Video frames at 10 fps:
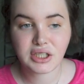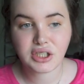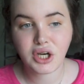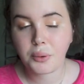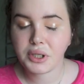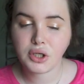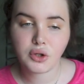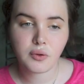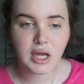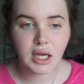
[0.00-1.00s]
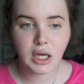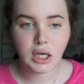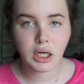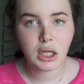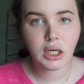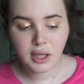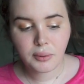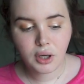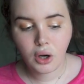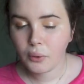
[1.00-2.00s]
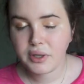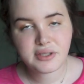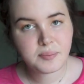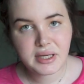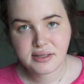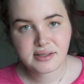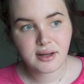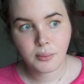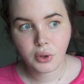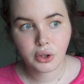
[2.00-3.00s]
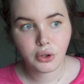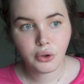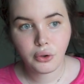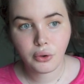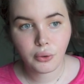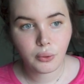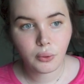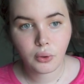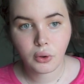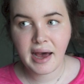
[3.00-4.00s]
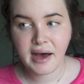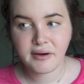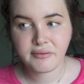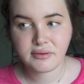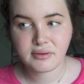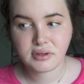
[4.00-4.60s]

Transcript: and going green, there would always be someone who have